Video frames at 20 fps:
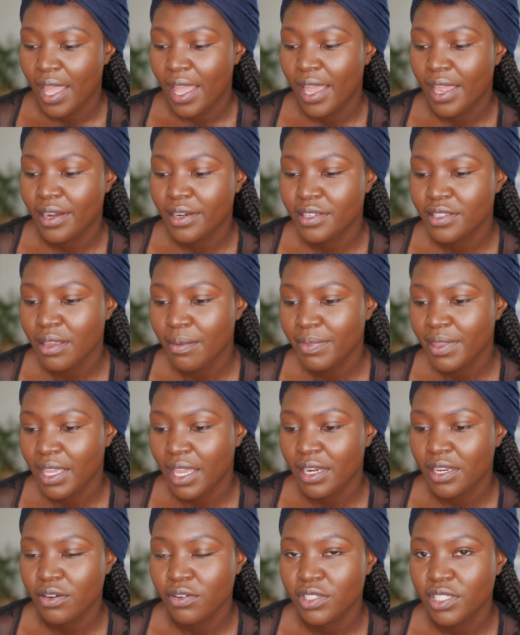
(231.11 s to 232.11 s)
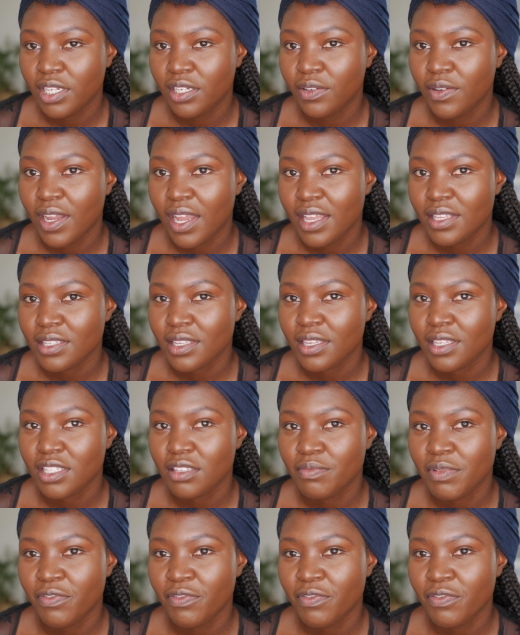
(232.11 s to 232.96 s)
And something I did not tell you guys is,